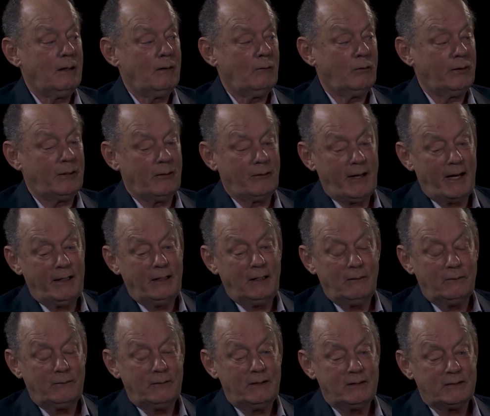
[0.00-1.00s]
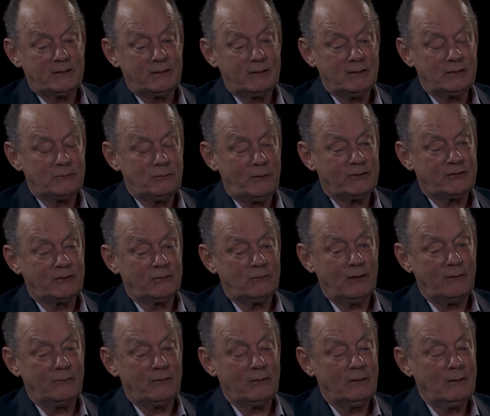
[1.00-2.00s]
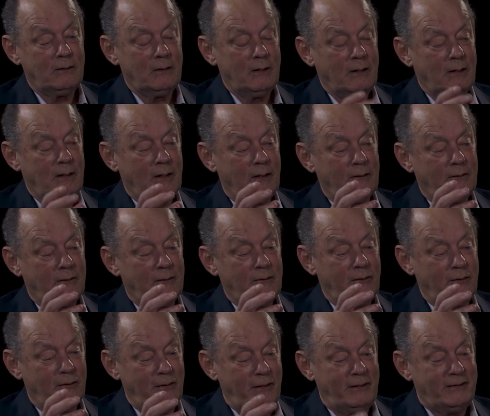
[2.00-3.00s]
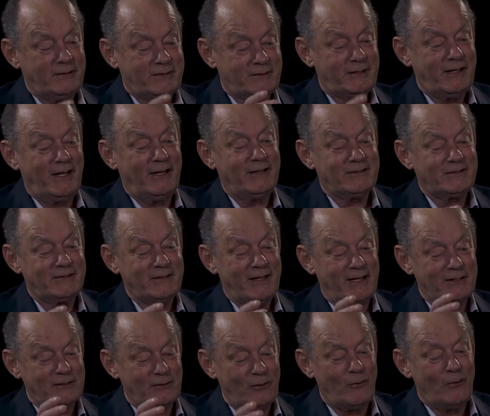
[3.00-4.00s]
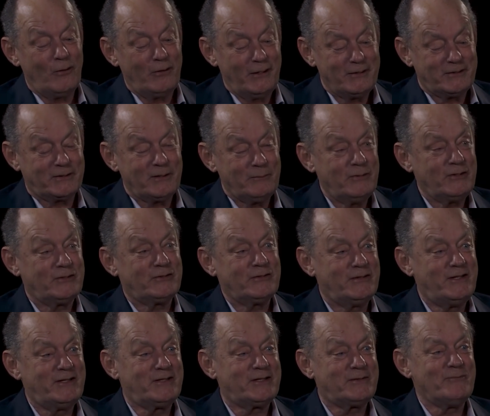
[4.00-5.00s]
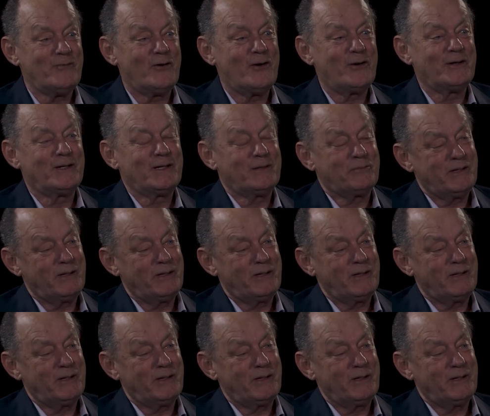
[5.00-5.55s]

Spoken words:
without any of these things whatsoever, the United States has lowered its emissions more than the